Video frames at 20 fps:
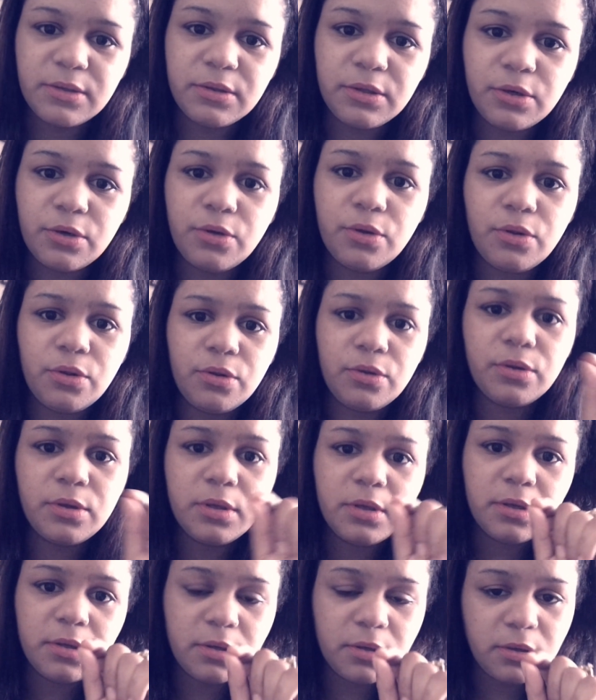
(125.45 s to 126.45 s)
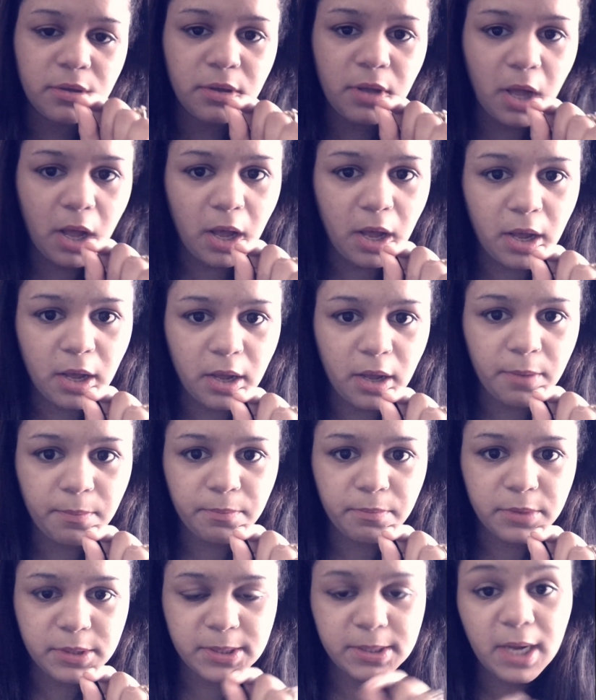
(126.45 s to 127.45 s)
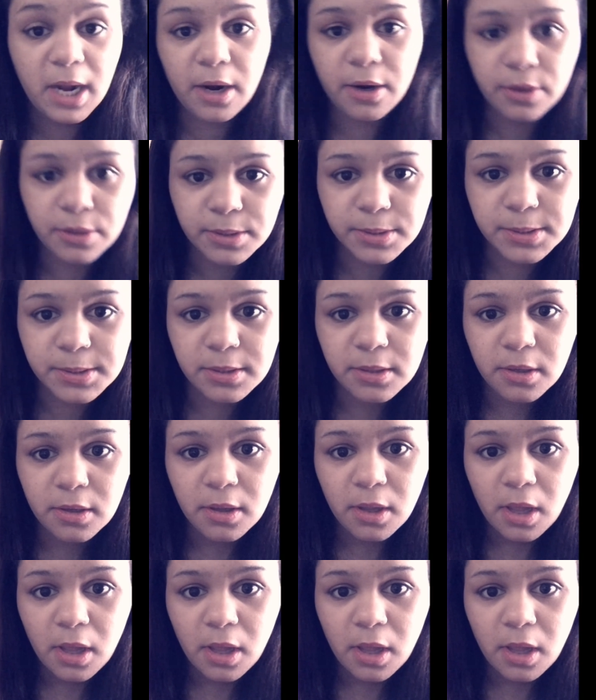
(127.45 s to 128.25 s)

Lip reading: little scars.